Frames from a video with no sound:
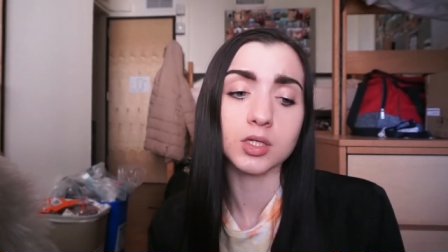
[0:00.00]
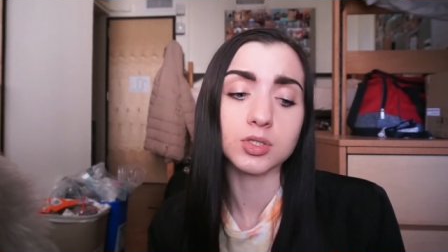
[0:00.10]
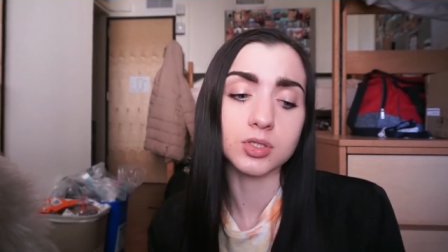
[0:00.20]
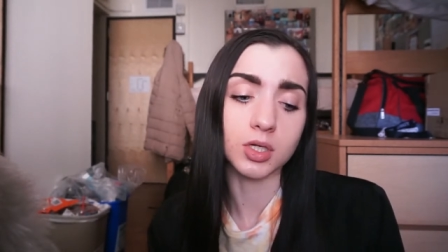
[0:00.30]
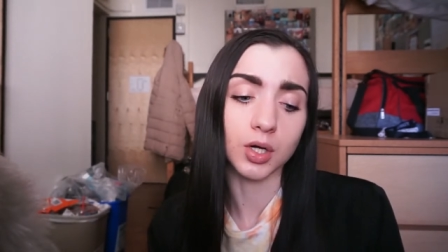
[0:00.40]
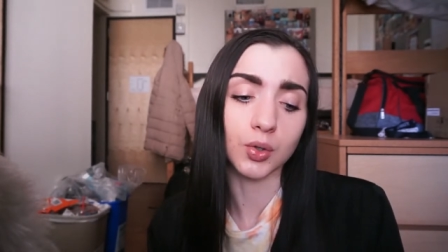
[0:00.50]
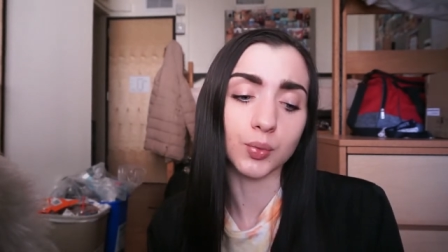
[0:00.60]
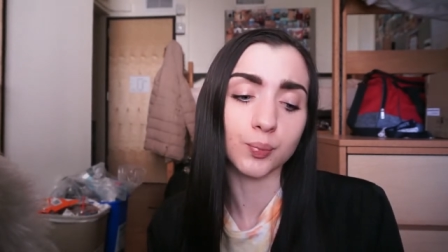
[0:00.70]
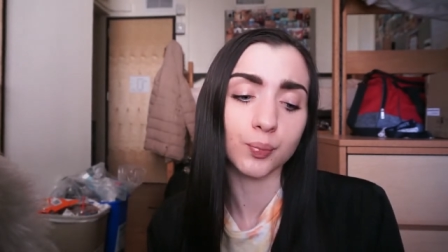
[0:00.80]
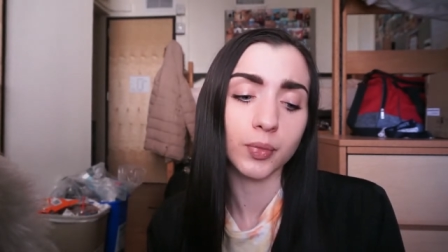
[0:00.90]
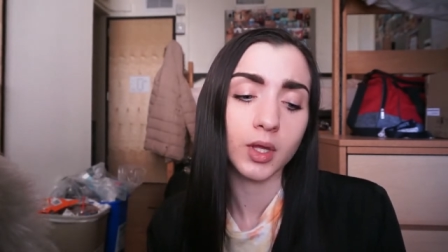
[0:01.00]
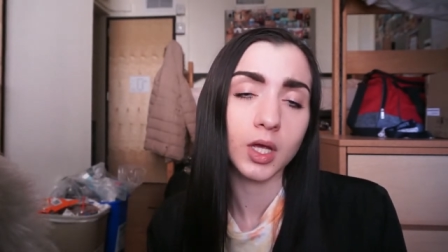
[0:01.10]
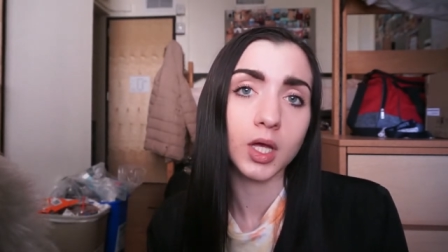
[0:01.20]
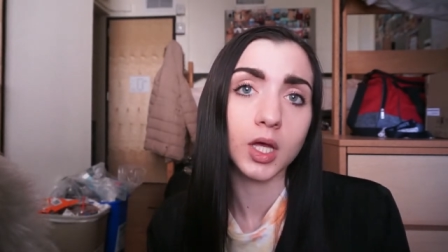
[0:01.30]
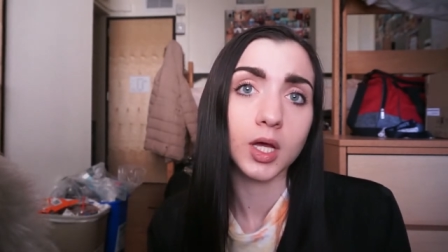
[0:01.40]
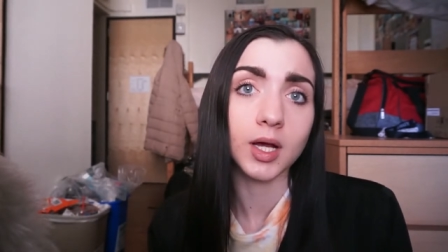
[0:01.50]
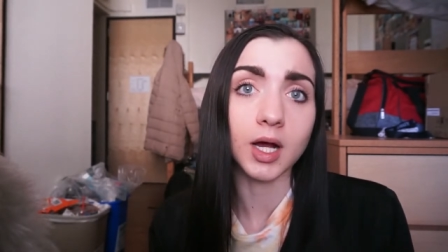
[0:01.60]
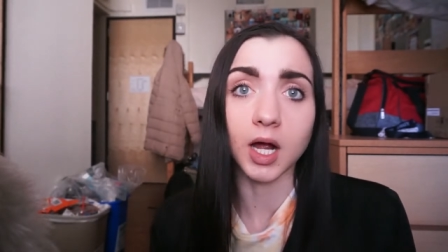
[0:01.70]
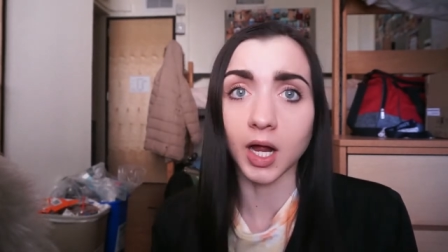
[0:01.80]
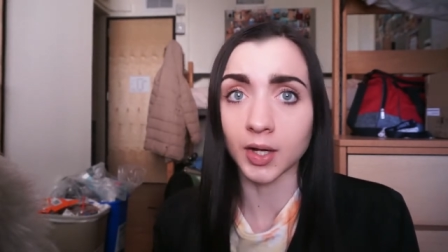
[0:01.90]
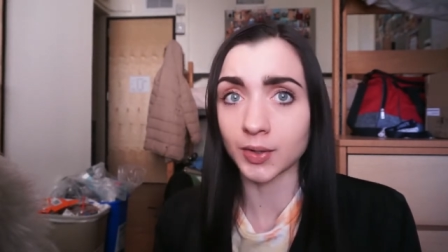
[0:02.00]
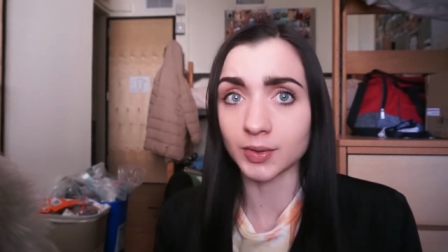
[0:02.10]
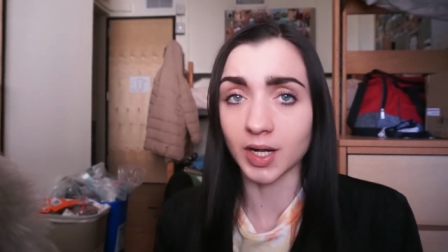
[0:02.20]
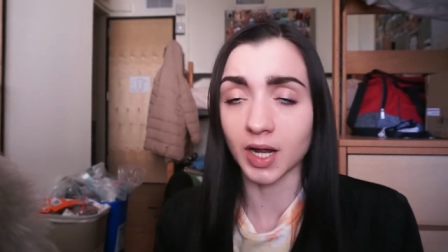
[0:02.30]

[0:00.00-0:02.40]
So, I,